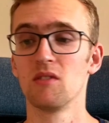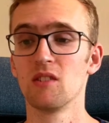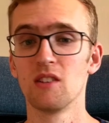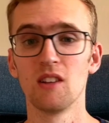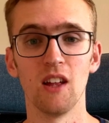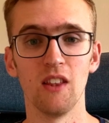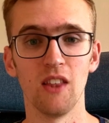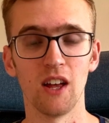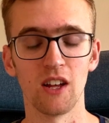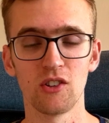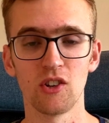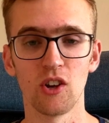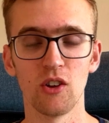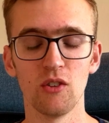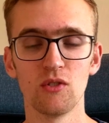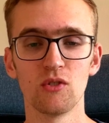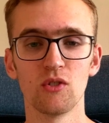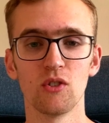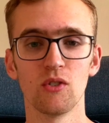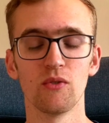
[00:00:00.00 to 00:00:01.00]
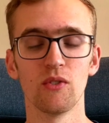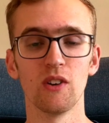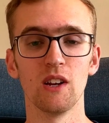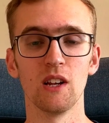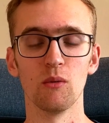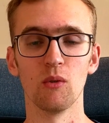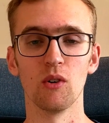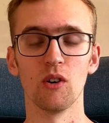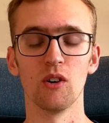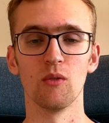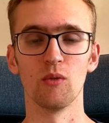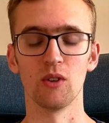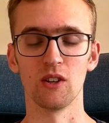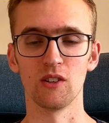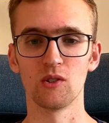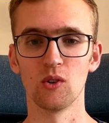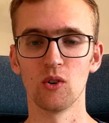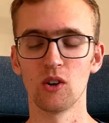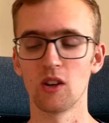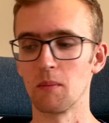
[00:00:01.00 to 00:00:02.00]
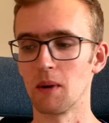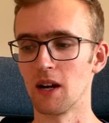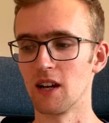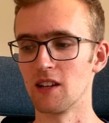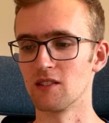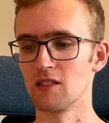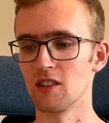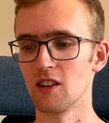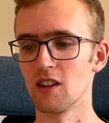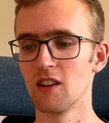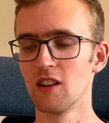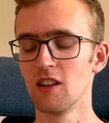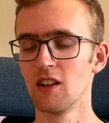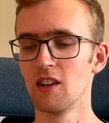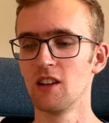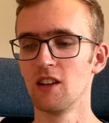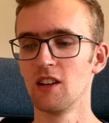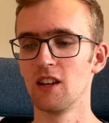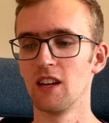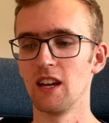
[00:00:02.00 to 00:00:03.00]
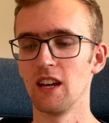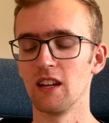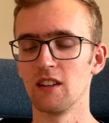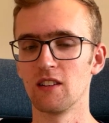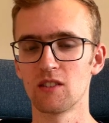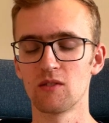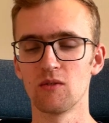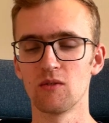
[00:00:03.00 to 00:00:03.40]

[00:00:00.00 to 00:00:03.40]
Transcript: And that shows sort of really what it's talking about is that it doesn't